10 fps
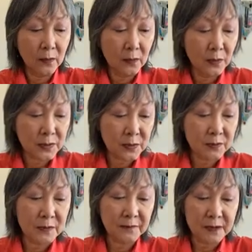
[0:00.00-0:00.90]
also
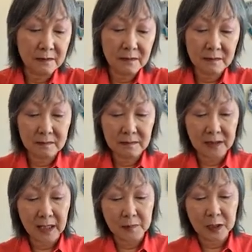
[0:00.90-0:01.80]
different
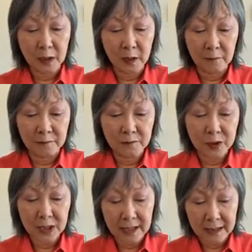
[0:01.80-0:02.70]
types of
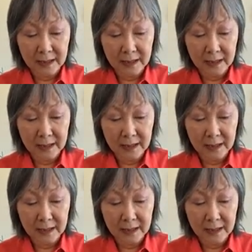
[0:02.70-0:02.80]
chili